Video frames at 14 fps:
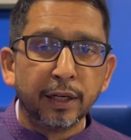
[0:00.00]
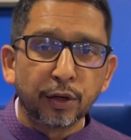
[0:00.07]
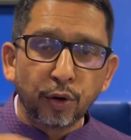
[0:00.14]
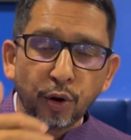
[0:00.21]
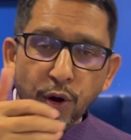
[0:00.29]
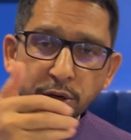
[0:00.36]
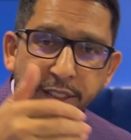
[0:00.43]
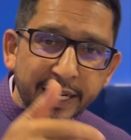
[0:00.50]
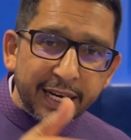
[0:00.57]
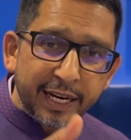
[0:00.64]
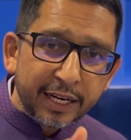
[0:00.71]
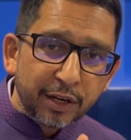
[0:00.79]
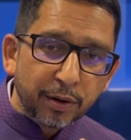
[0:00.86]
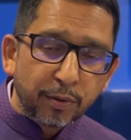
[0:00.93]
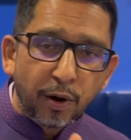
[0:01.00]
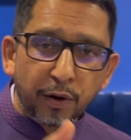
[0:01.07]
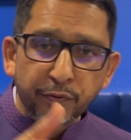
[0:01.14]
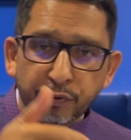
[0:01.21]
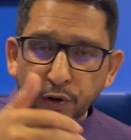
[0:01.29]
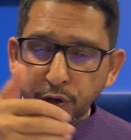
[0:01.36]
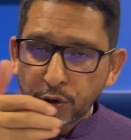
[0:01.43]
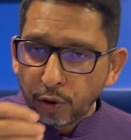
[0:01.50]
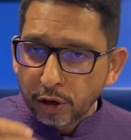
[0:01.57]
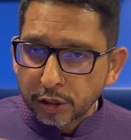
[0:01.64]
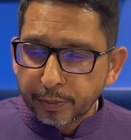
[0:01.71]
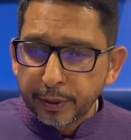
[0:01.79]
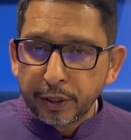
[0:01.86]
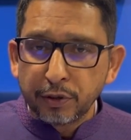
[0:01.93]
Clause A you have gone for,
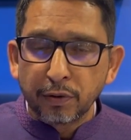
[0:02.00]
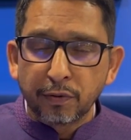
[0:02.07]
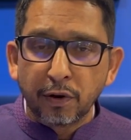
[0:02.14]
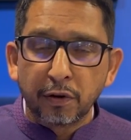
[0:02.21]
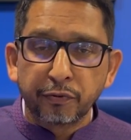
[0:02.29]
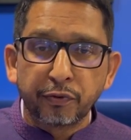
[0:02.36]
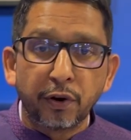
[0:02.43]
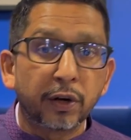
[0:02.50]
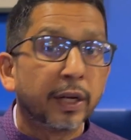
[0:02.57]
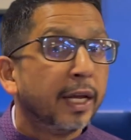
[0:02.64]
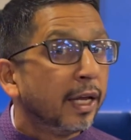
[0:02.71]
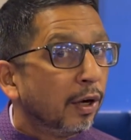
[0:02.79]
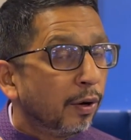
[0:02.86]
clause B you have gone for.